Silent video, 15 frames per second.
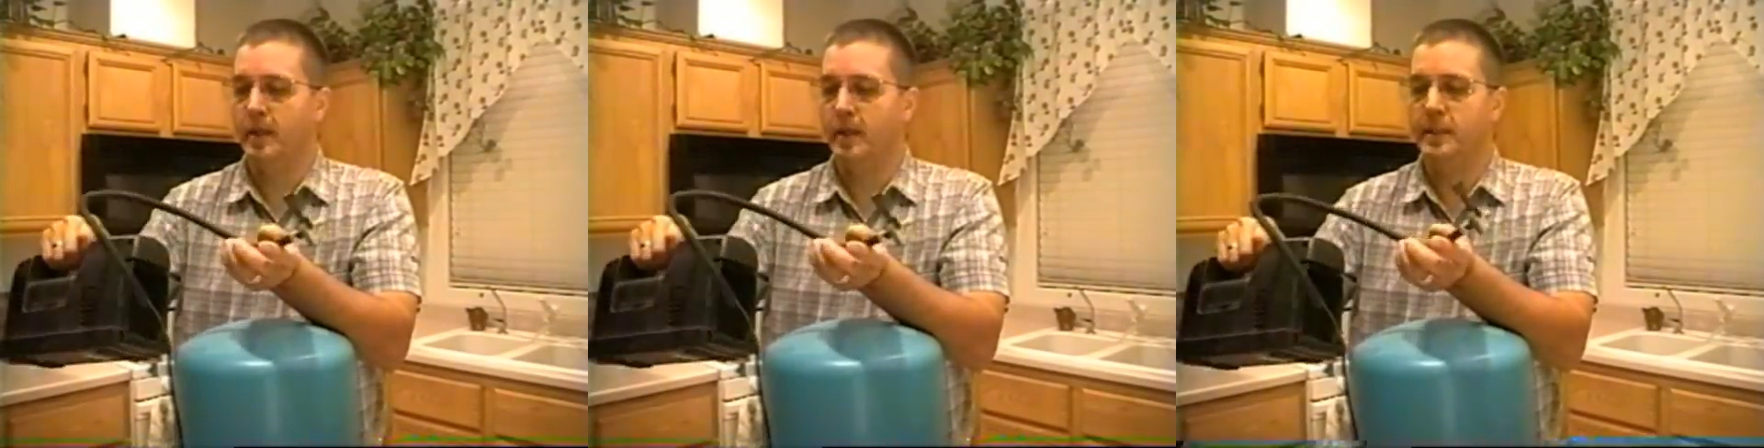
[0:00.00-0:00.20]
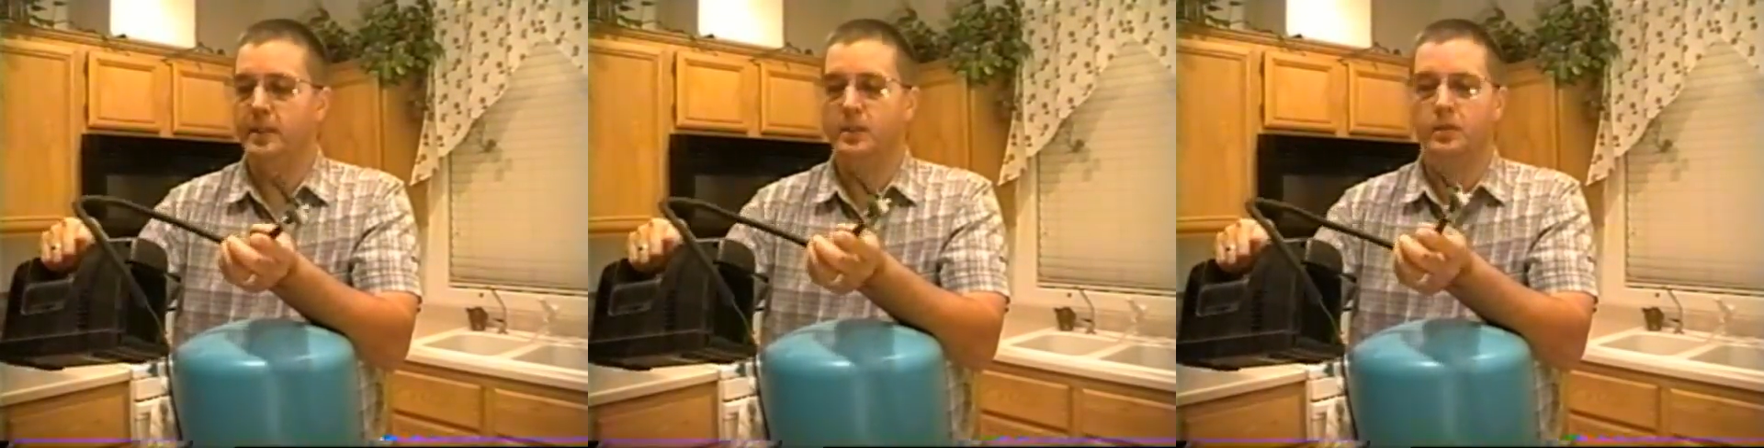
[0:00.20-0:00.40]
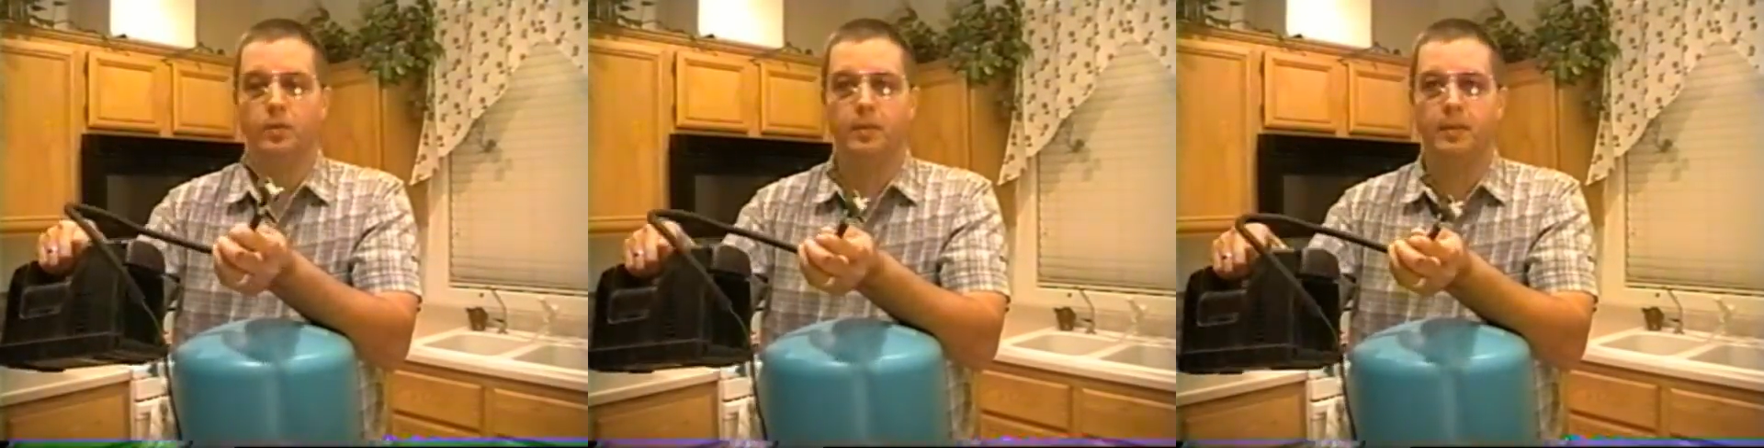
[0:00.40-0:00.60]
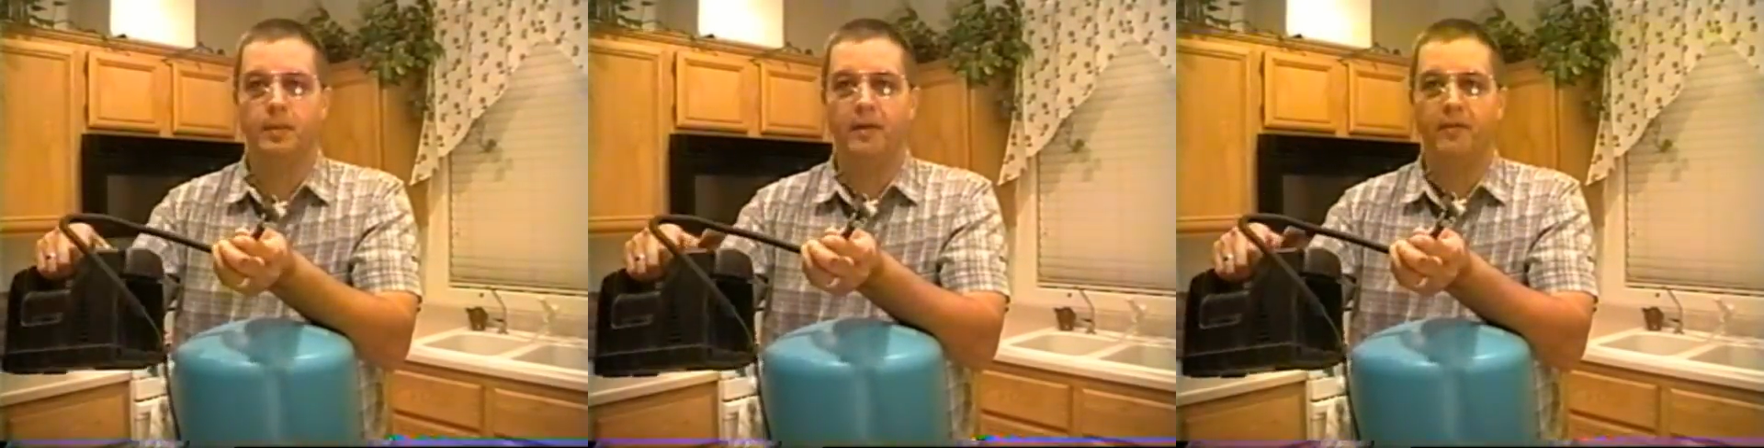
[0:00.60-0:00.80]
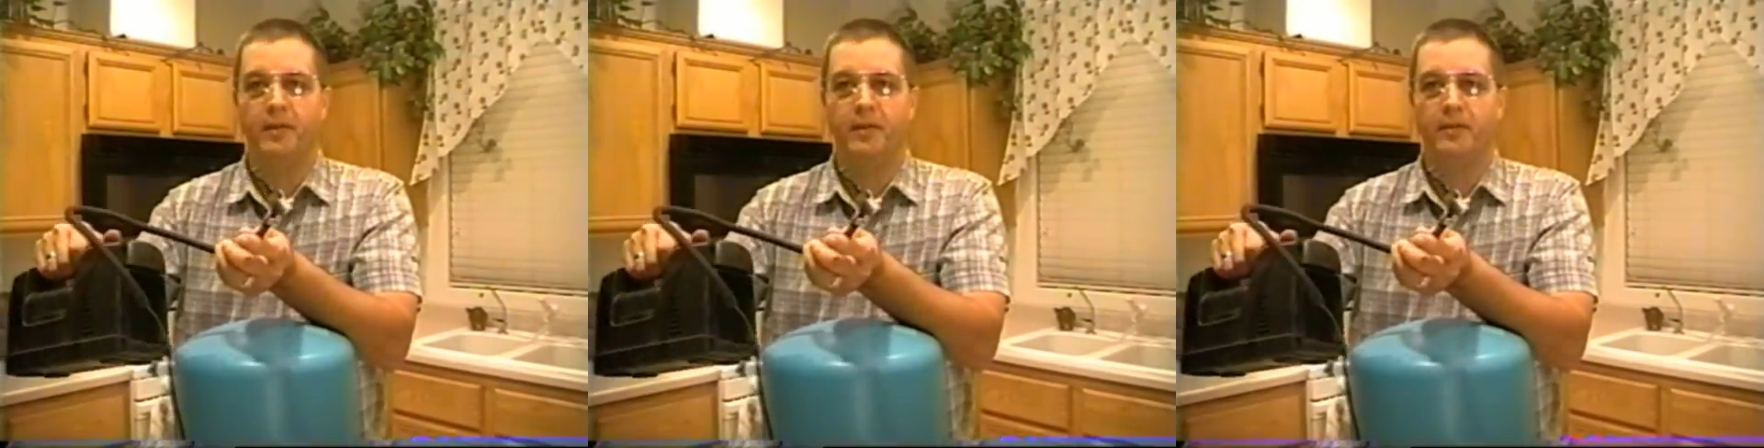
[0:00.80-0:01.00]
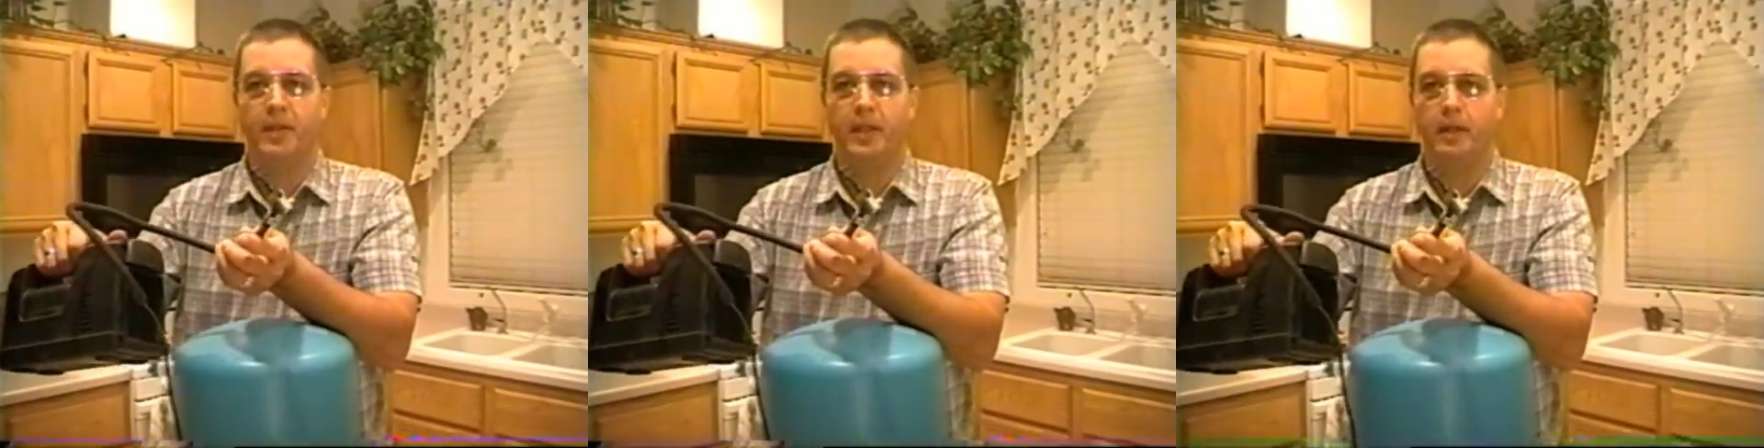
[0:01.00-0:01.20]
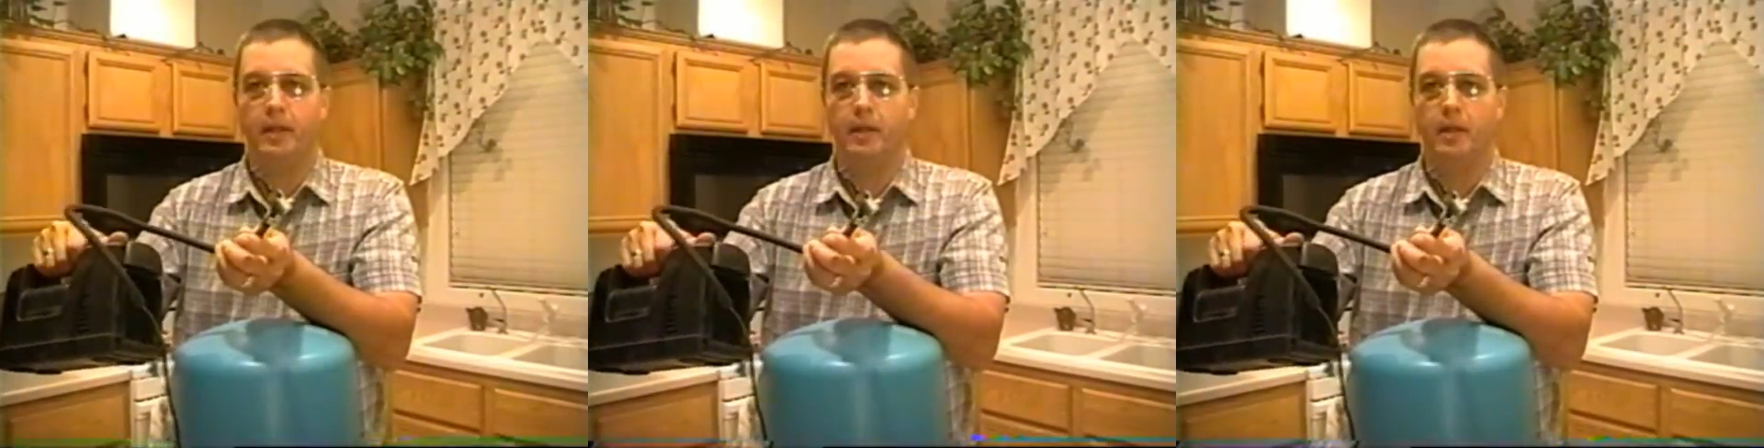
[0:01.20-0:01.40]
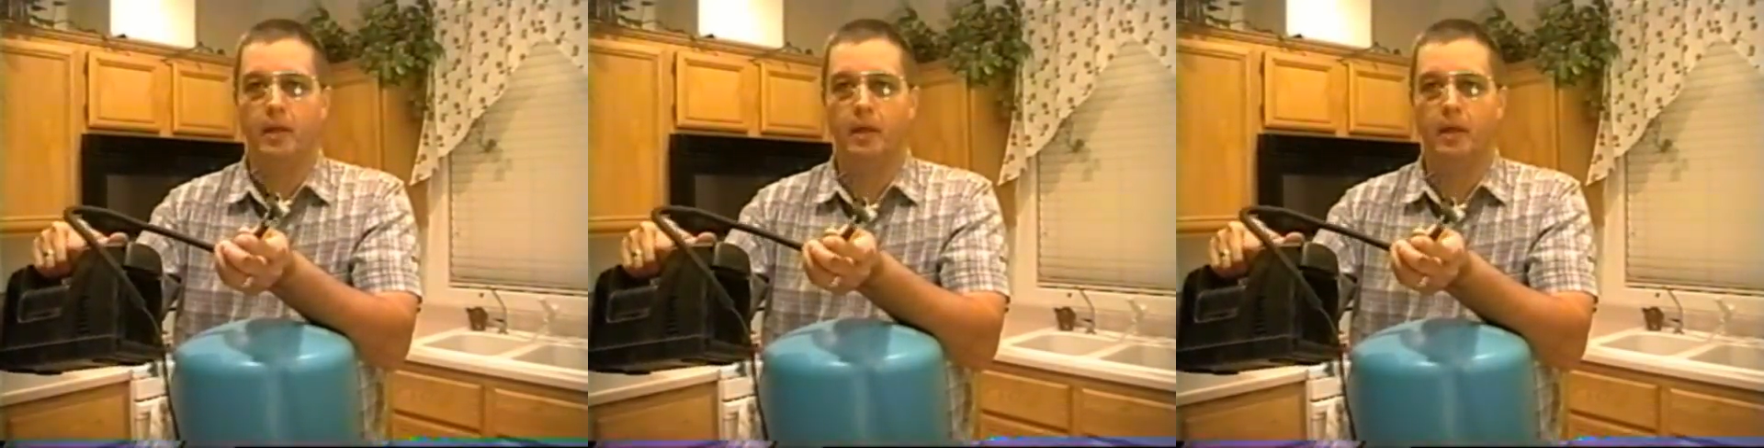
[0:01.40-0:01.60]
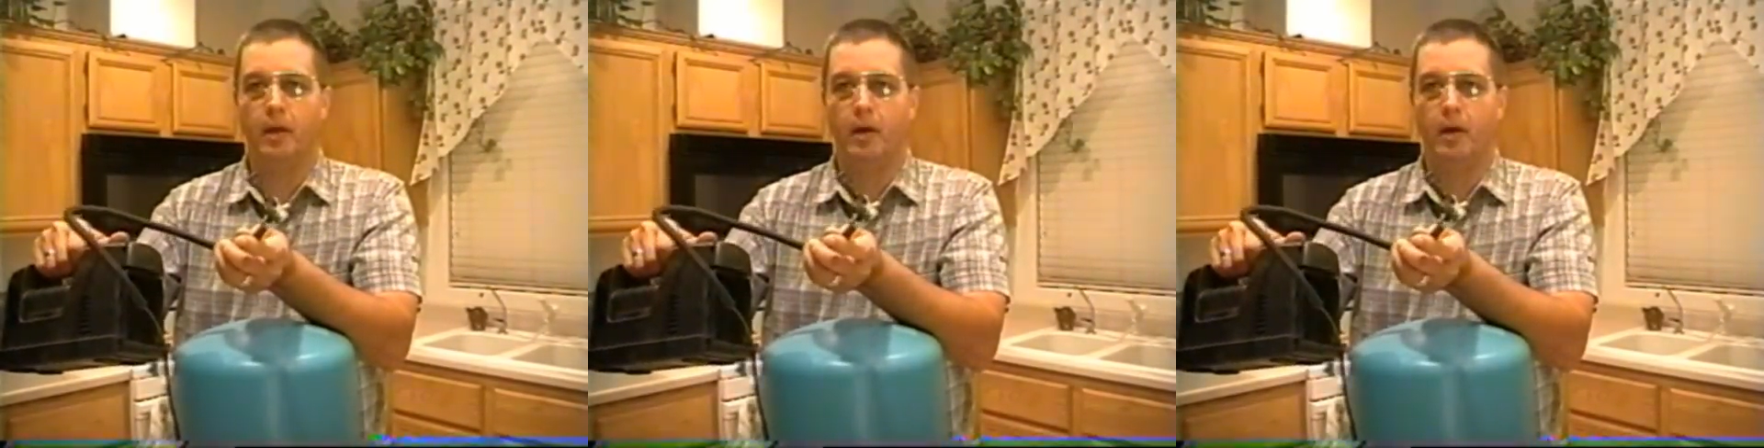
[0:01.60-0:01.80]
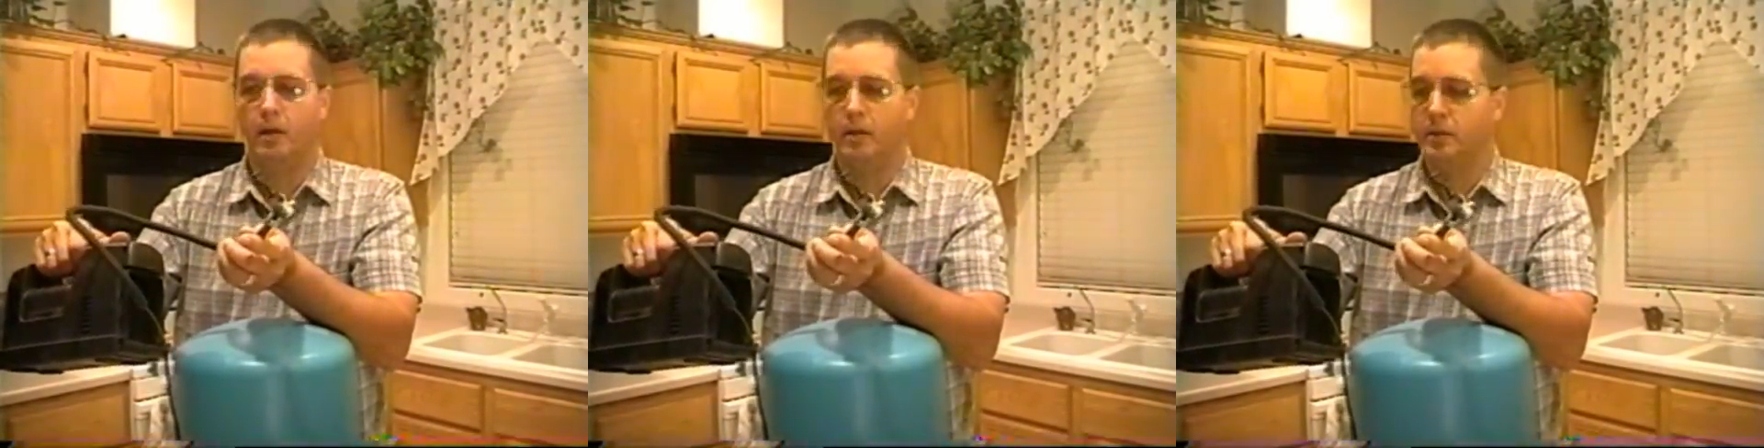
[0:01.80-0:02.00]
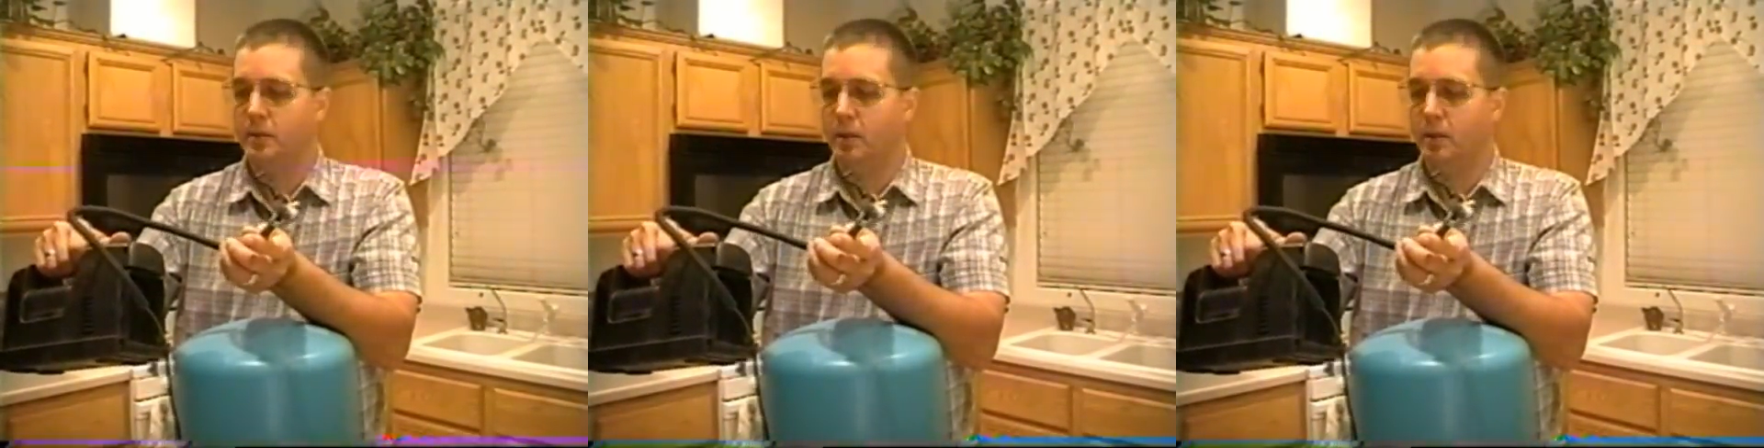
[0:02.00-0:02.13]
I think this was about $15,